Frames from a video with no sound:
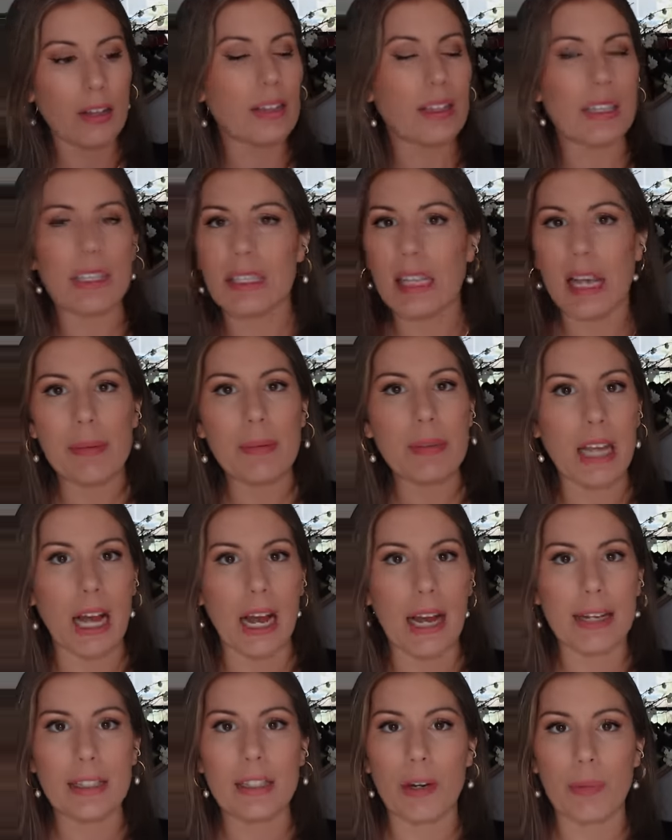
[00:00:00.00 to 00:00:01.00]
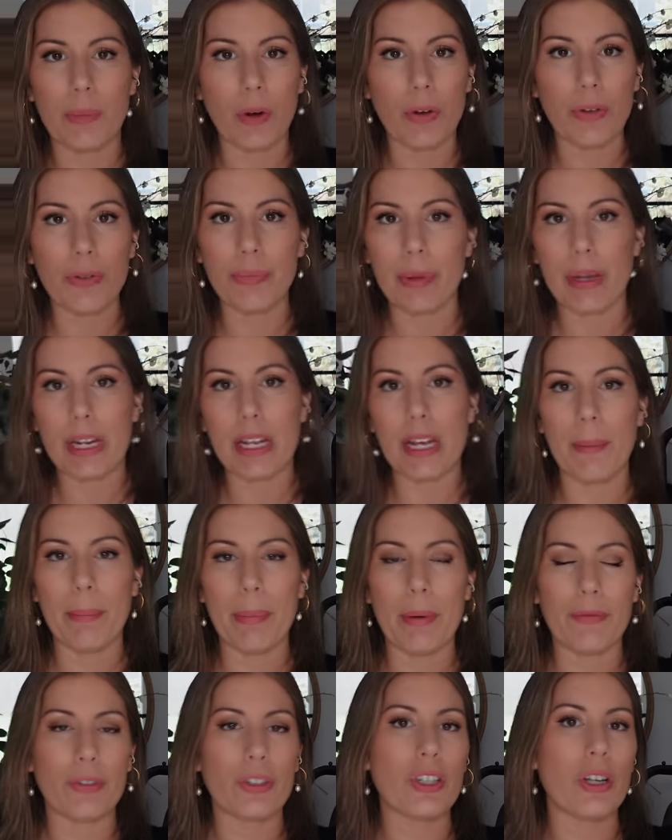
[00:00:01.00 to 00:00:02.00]
the same size, they're both medium,
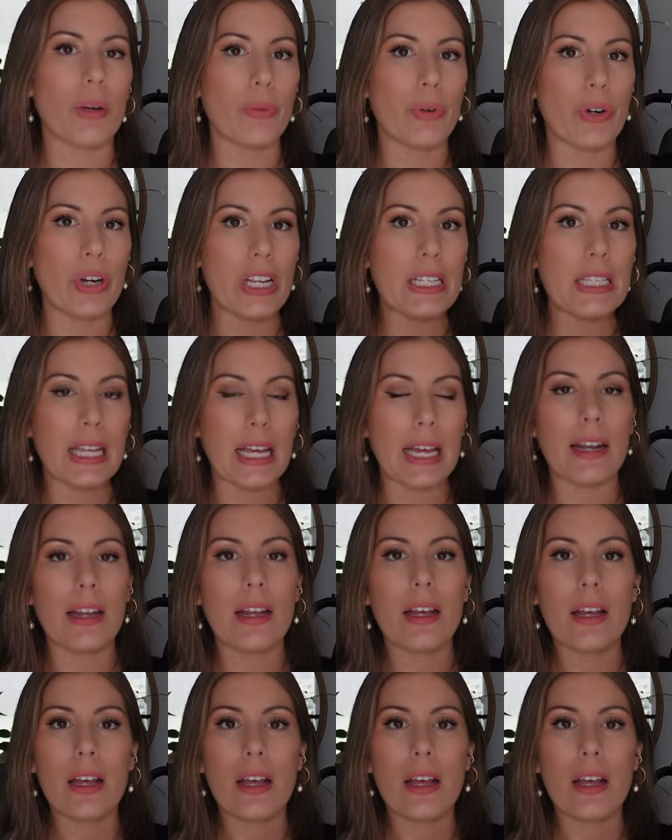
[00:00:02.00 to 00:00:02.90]
but for some reason,